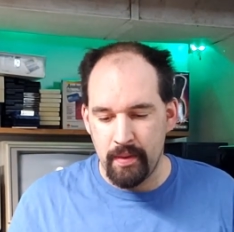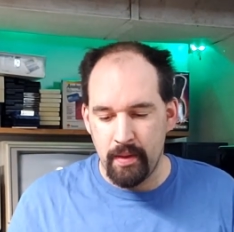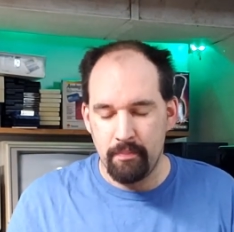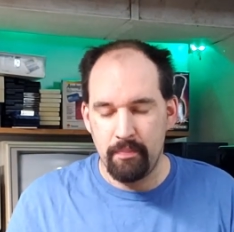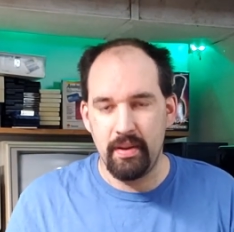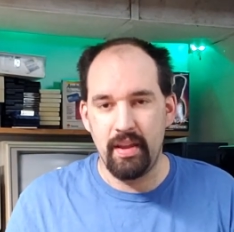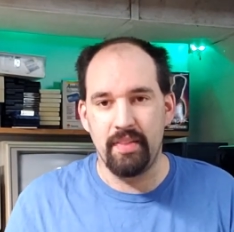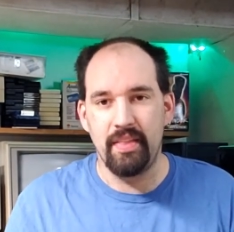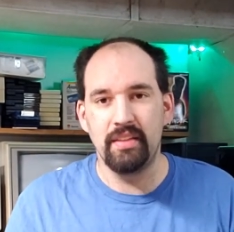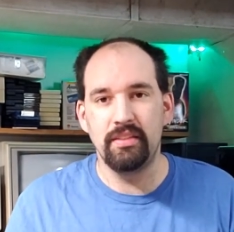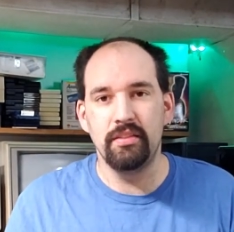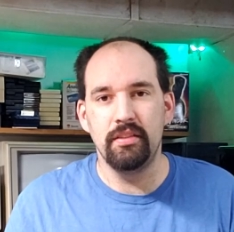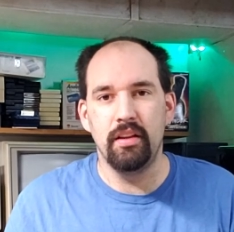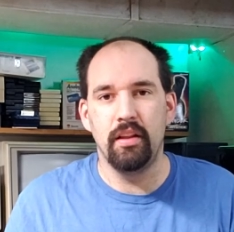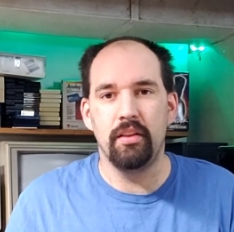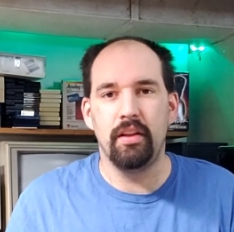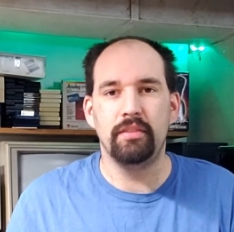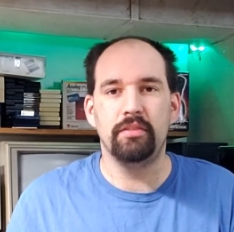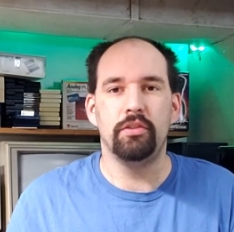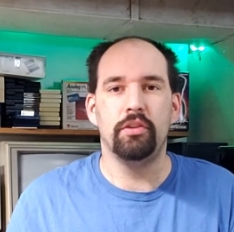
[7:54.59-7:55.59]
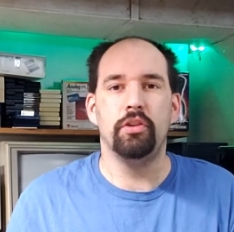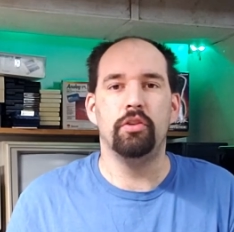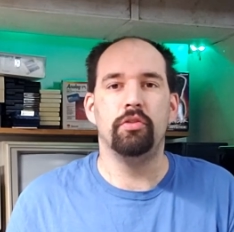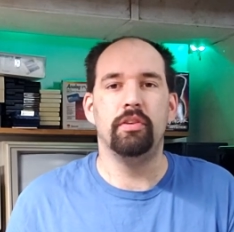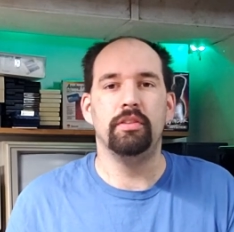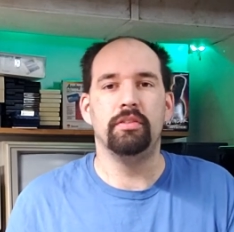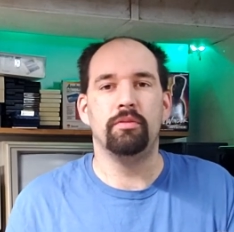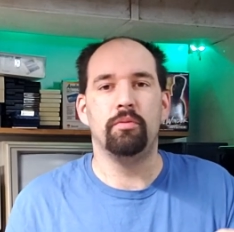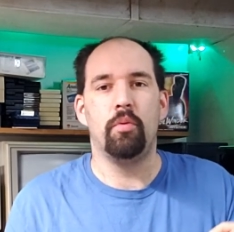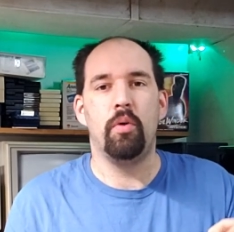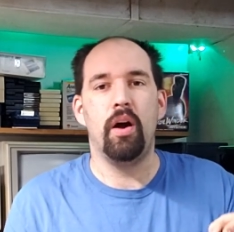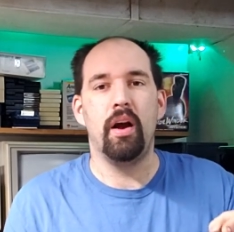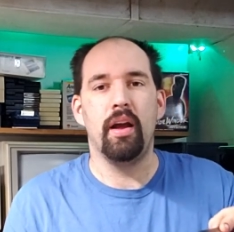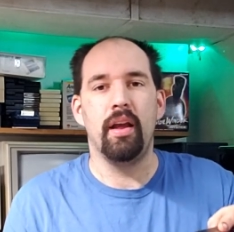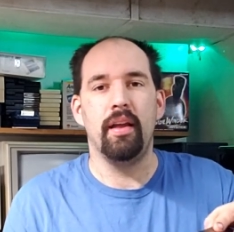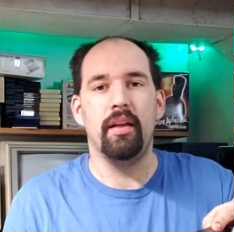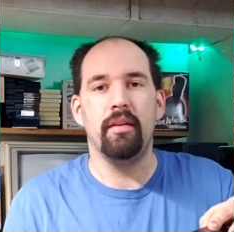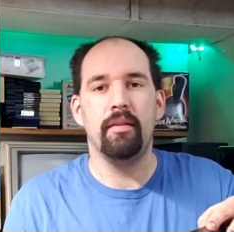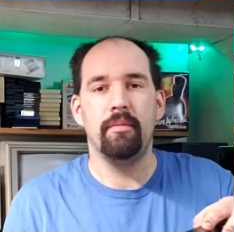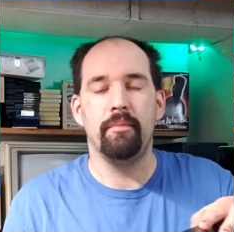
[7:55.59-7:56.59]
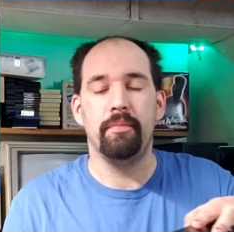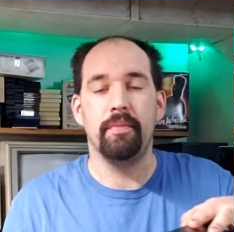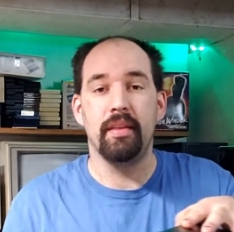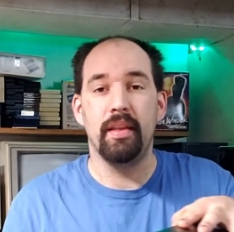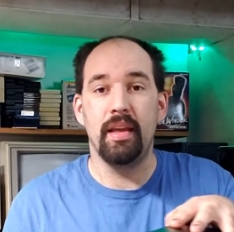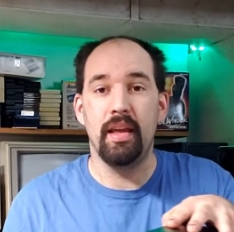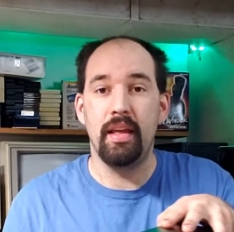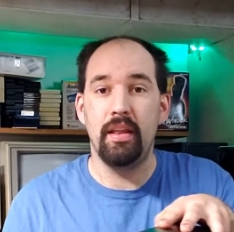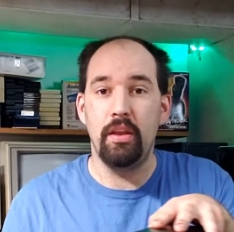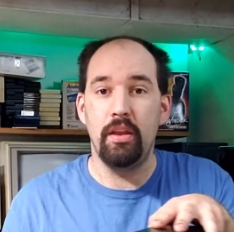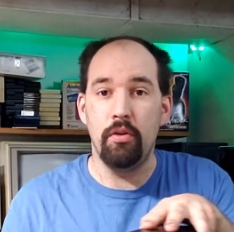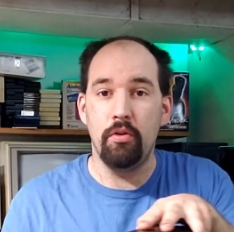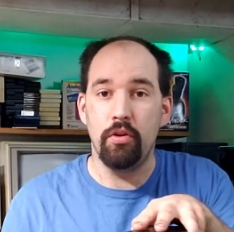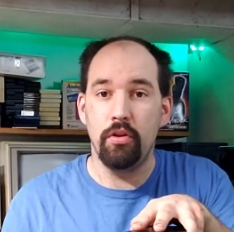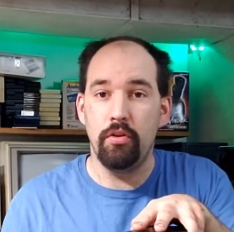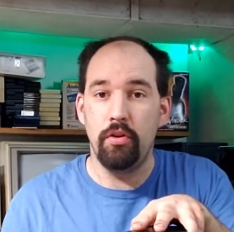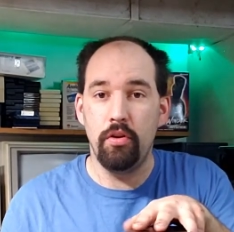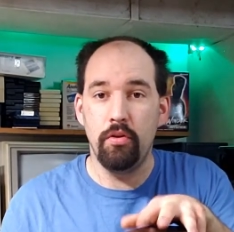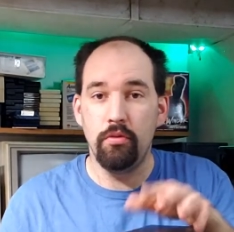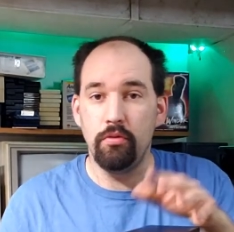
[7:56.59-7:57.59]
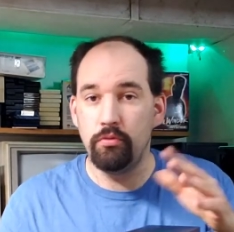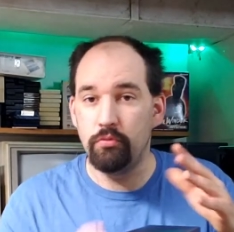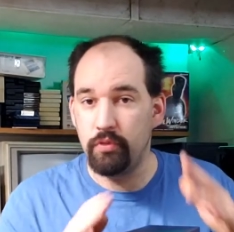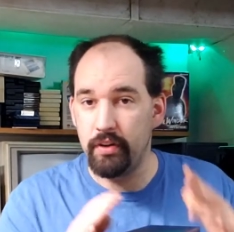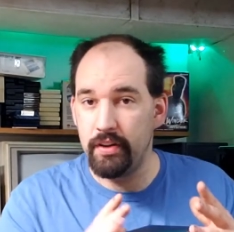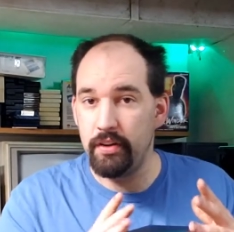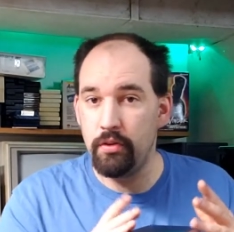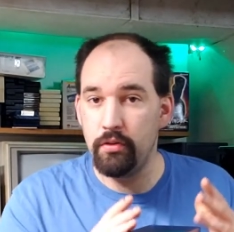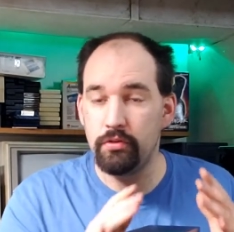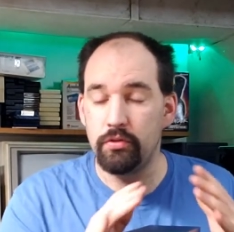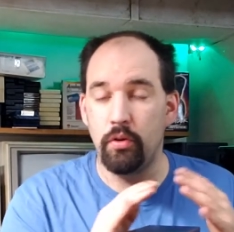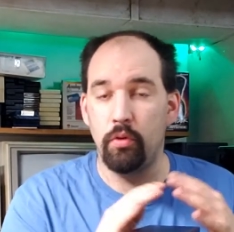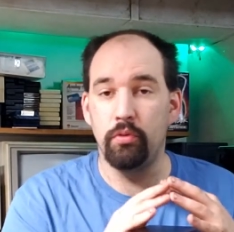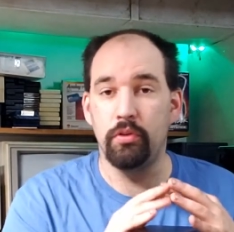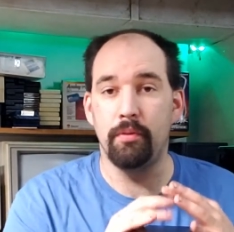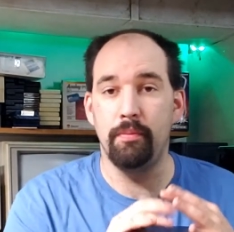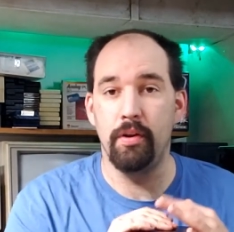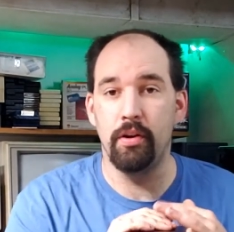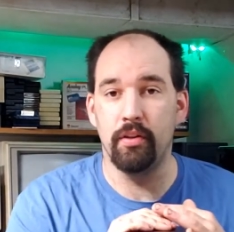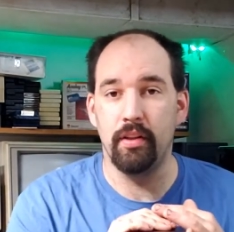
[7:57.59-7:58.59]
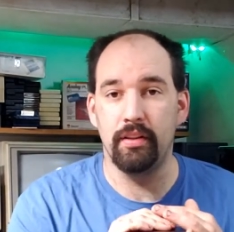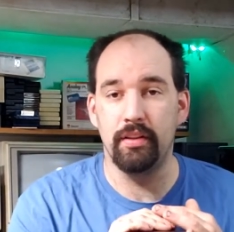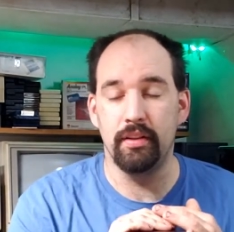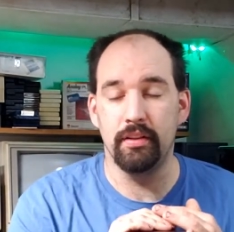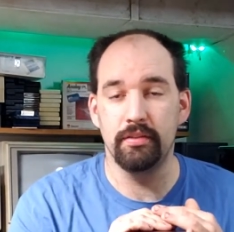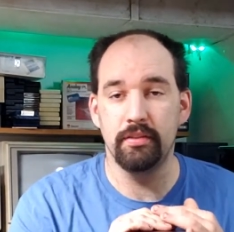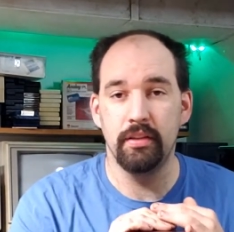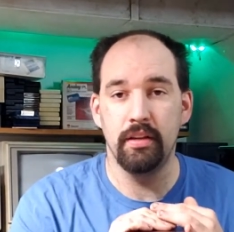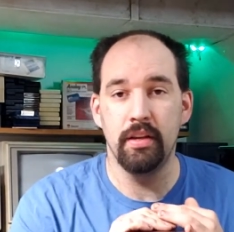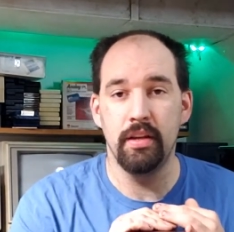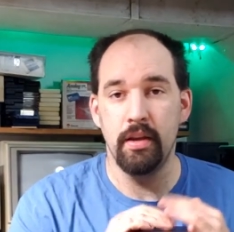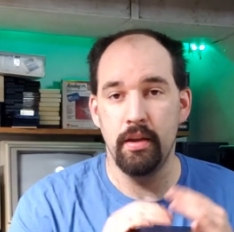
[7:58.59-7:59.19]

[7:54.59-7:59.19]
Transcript: But yeah, that's a good reason why you could reuse an old computer like this.